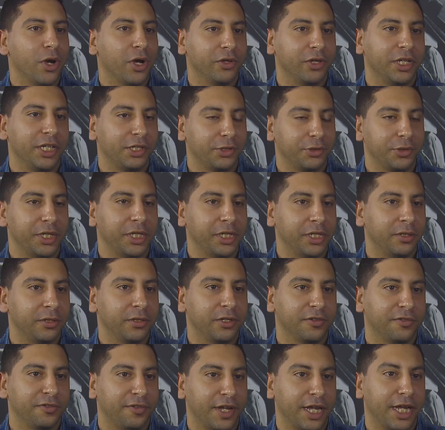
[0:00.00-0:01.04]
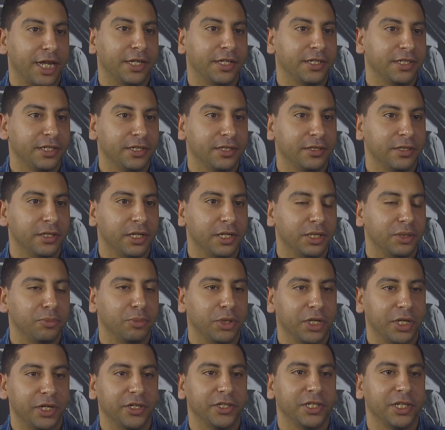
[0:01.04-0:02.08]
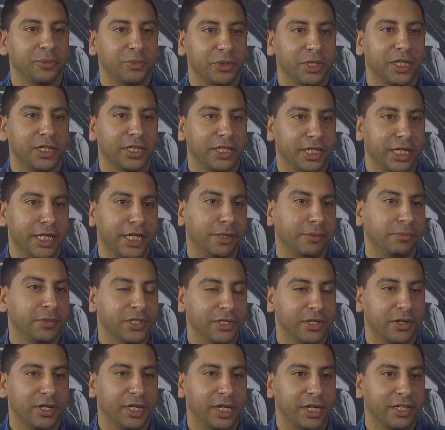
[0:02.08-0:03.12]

how well they treat their fans and the players that play the game.